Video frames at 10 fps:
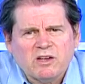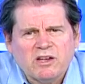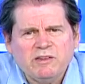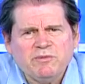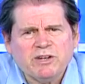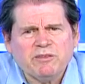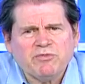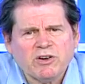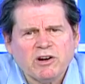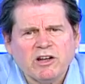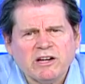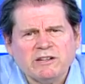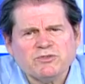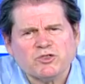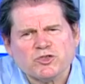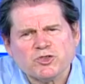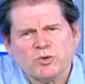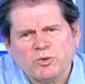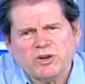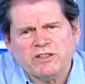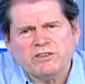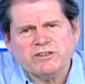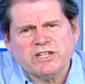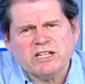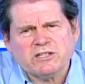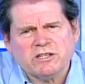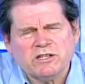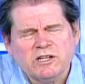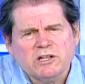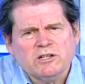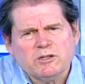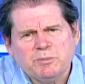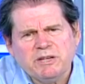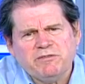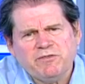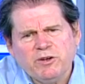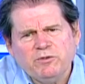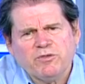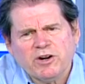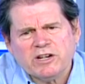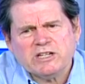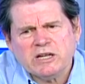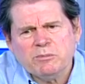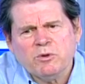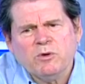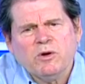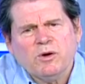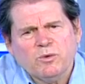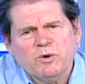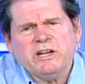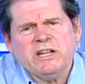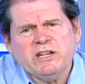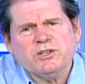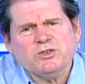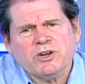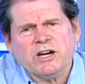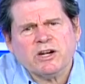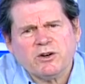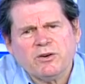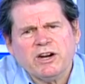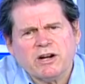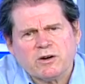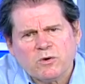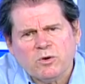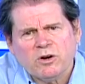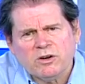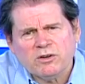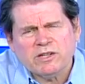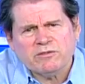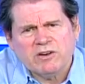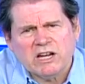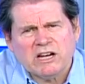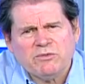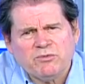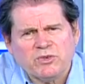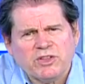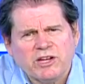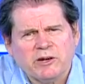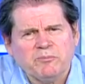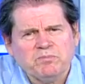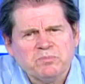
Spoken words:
Even if their lives are short and they're destined to be food for our table, we need to try to create a quality of life for them